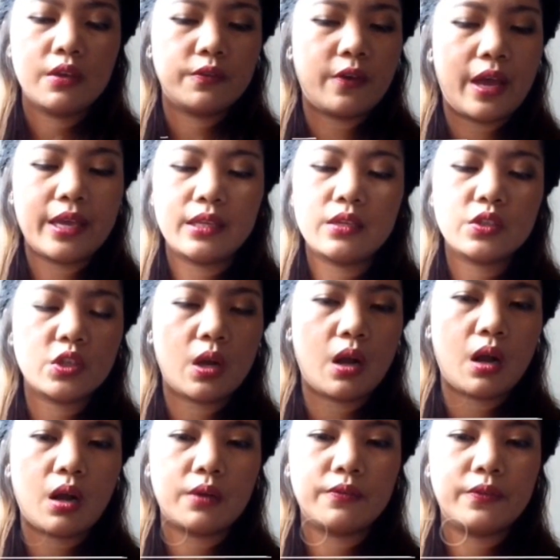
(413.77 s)
find a
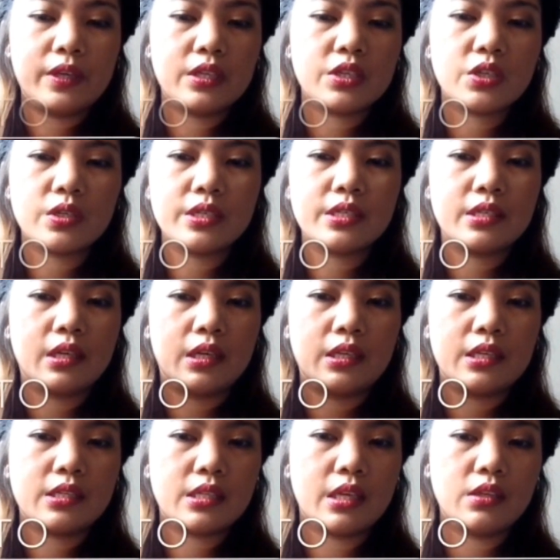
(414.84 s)
job, finish your
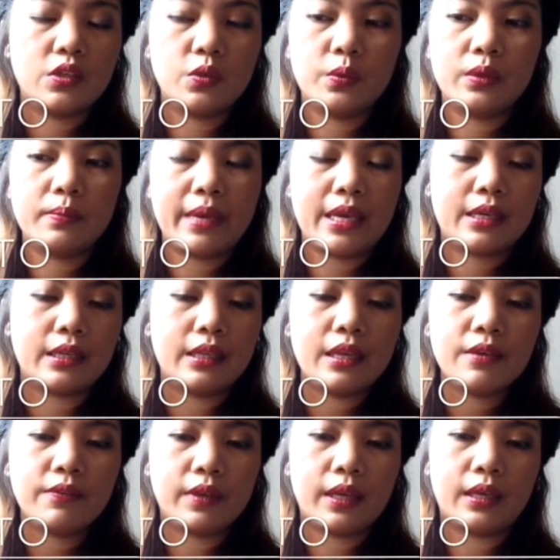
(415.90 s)
studies, and you will make a
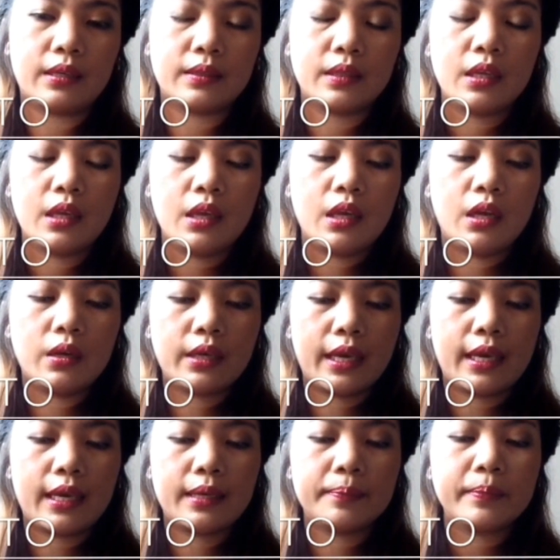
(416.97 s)
living.
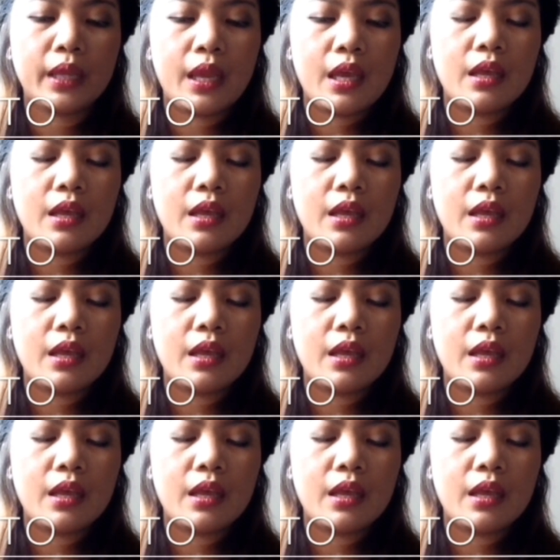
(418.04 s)
Okay?